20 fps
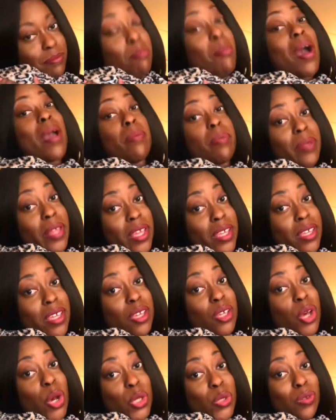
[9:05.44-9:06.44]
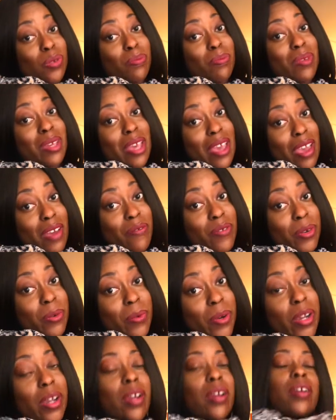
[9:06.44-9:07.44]
My blankie goes with me
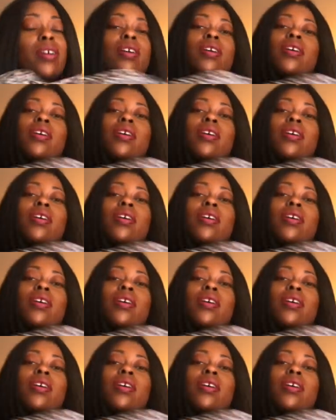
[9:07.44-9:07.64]
everywhere.